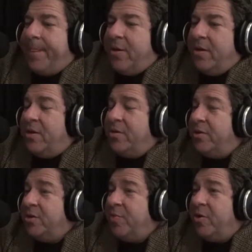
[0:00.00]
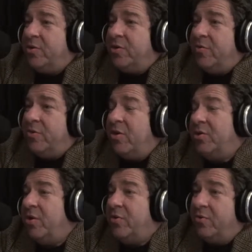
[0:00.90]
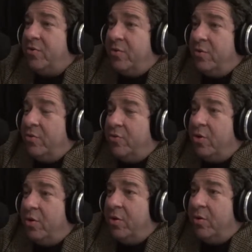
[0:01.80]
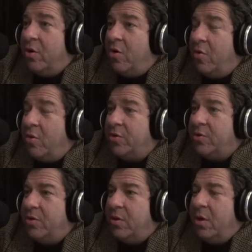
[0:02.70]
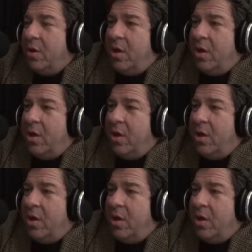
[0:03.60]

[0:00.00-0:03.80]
indict the conspiracy with all his other drug cohorts, and